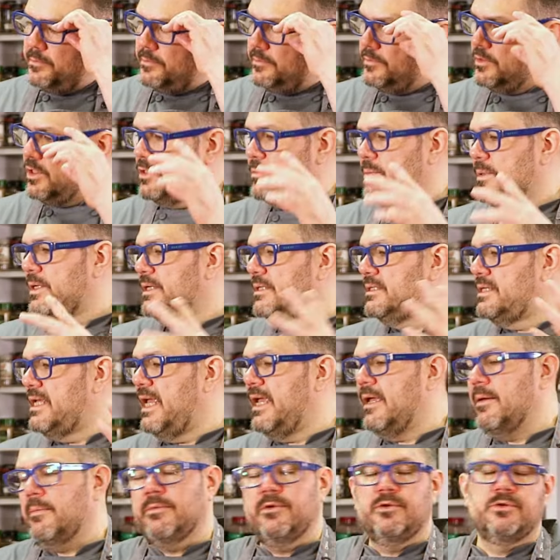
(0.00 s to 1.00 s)
just because
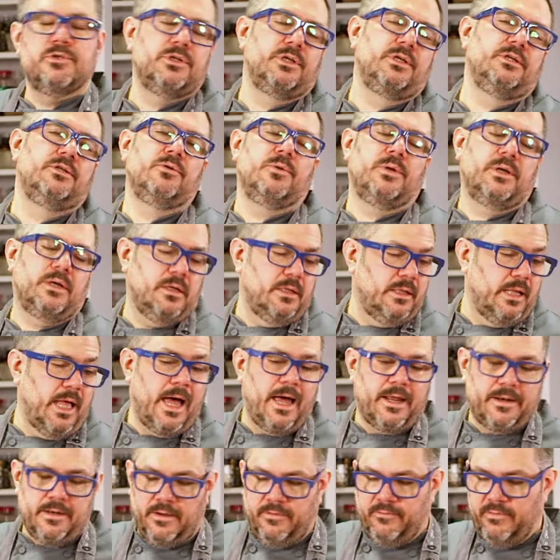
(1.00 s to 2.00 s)
I'm usually doing a
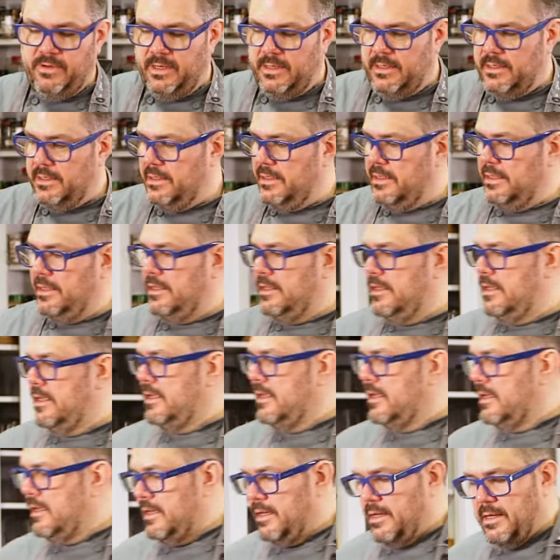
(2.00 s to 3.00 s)
lot of it
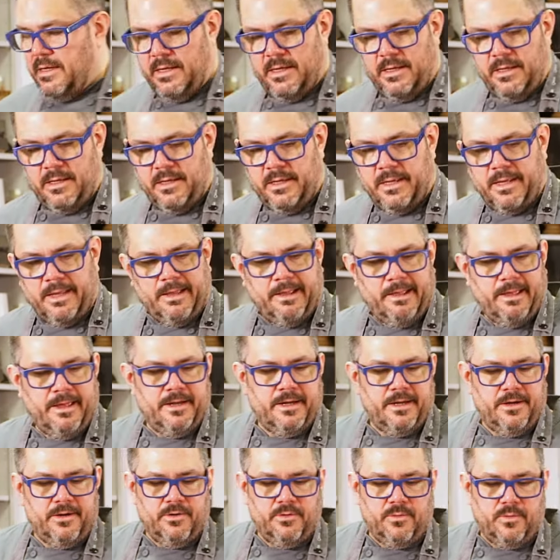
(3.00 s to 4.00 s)
and
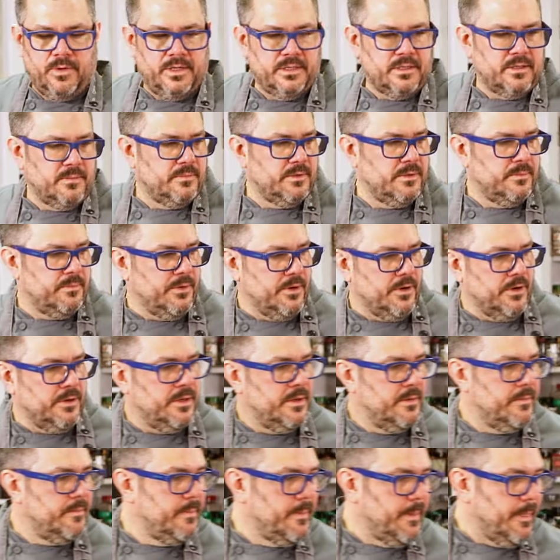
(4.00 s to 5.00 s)
I don't want them to burn.
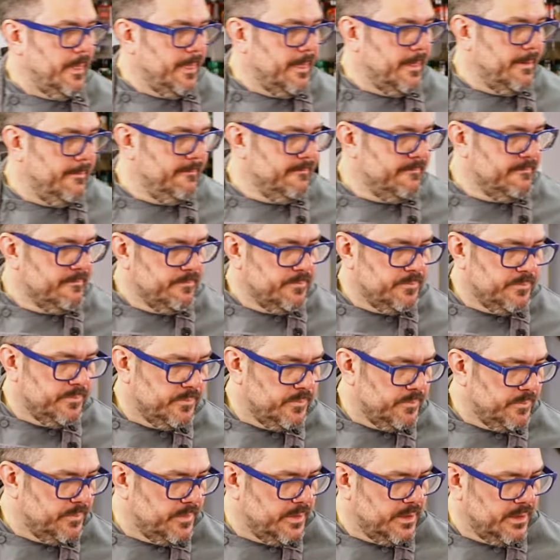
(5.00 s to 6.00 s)

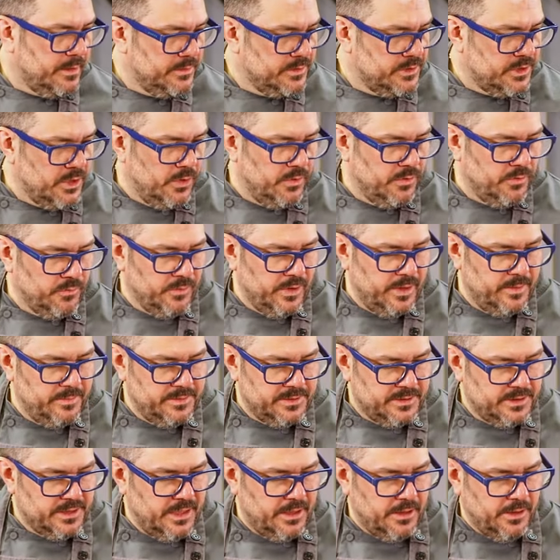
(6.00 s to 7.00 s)
So the
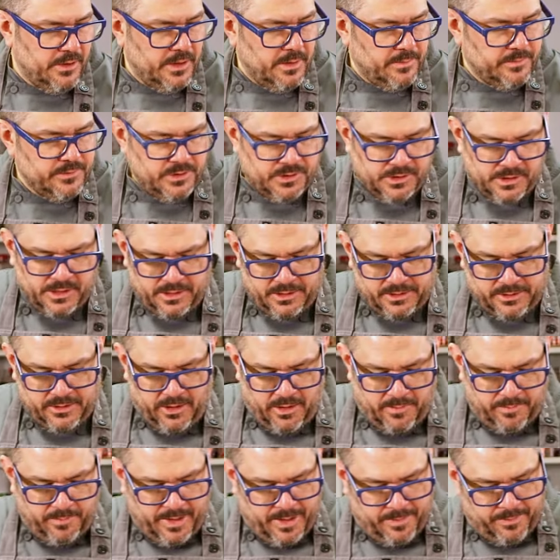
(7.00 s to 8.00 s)
ribs here, I'm just going to
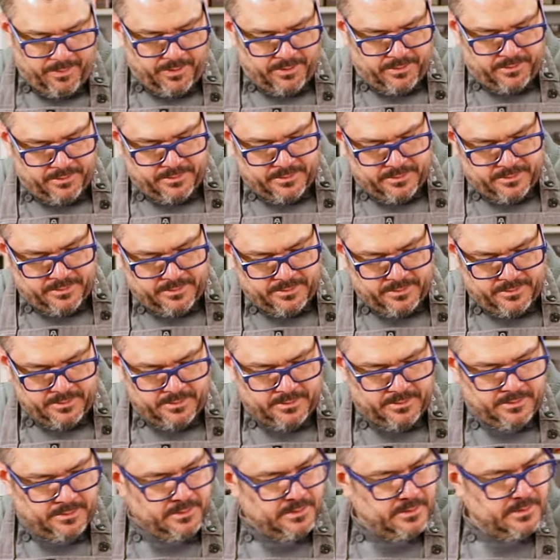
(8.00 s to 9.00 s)
salt and pepper.
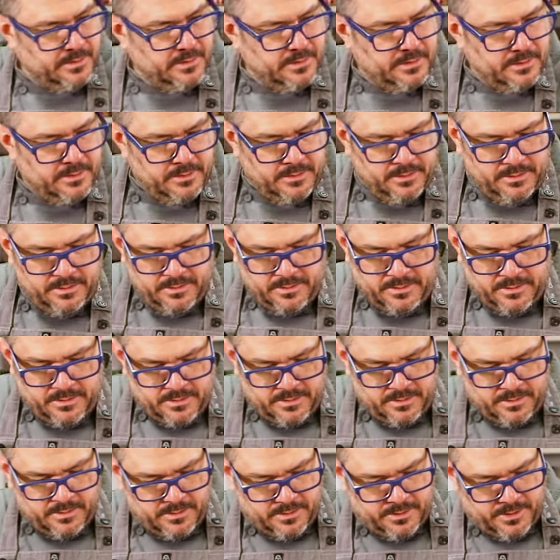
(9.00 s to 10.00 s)

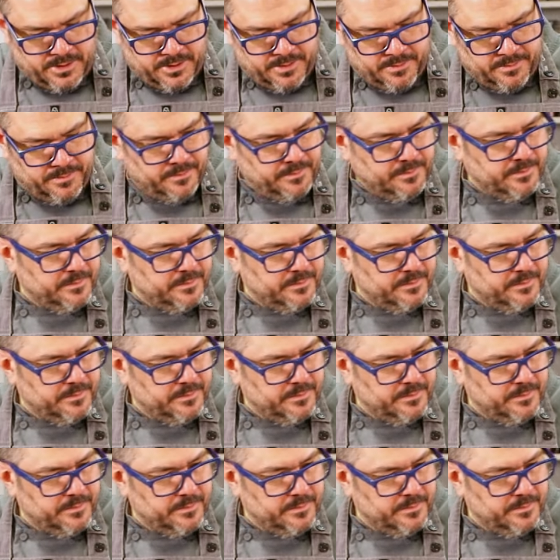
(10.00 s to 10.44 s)
All right.